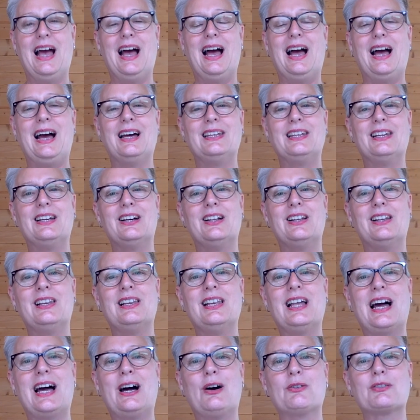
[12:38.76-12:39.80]
And it
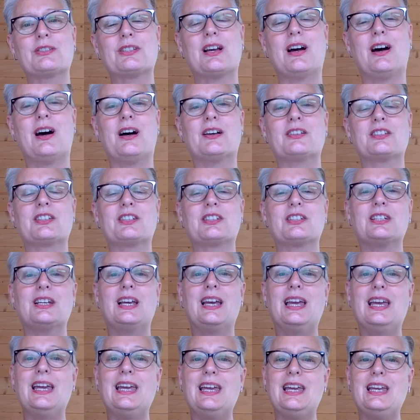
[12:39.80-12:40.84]
allows us to
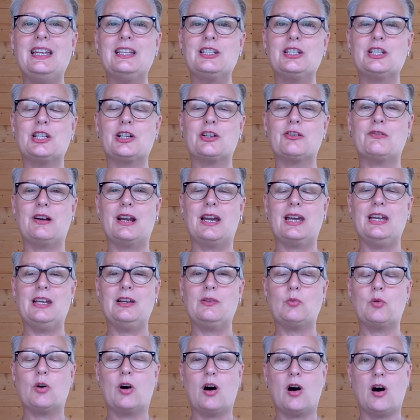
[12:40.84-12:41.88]
integrate
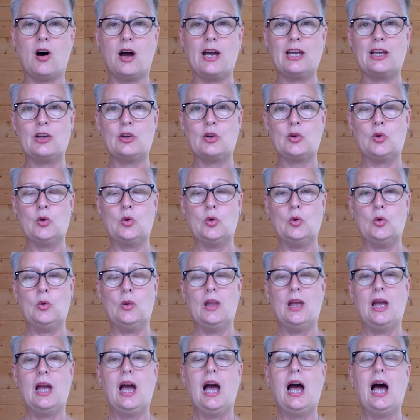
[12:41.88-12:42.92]
what I call
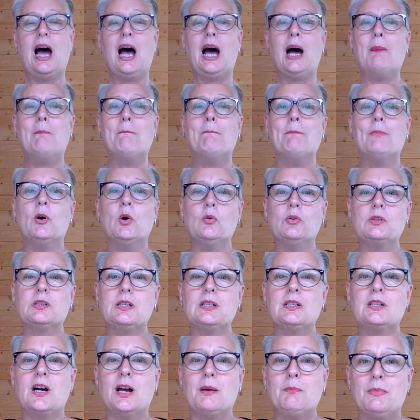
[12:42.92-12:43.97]
our
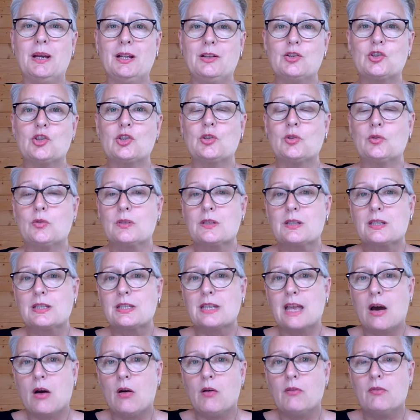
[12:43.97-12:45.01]
multidimensional
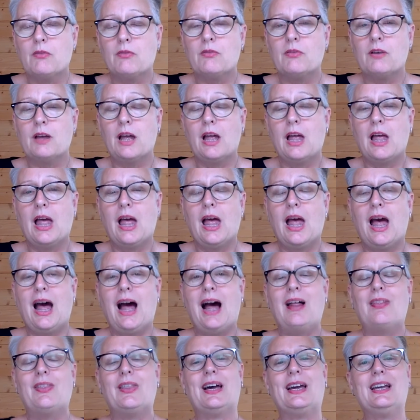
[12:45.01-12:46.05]
self,
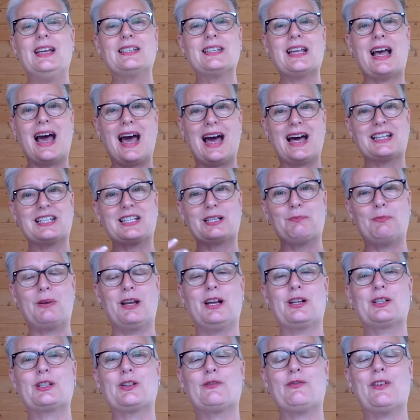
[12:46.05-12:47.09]
and that is
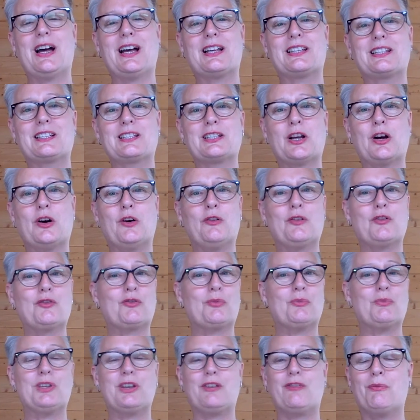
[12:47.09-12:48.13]
aspects of ourselves
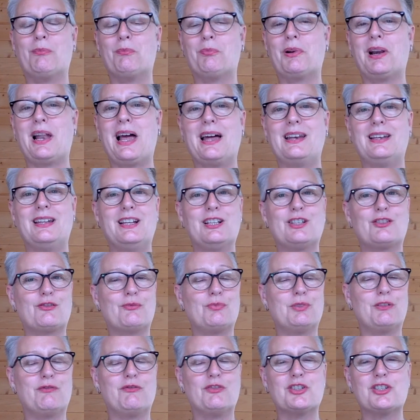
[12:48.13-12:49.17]
from different planets, from
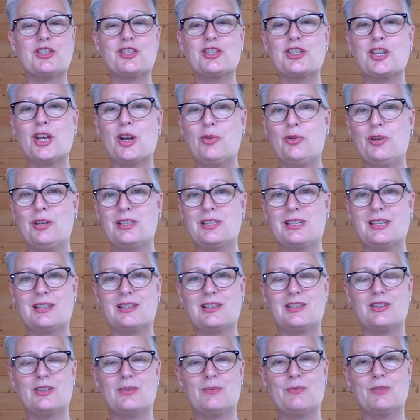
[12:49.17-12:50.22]
different solar
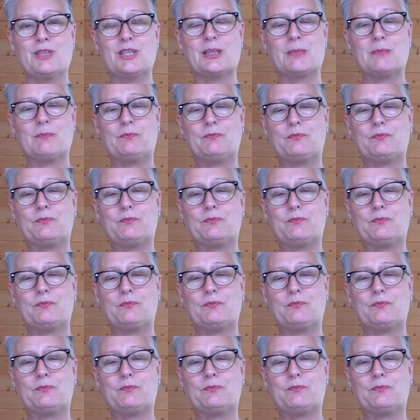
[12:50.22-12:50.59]
systems,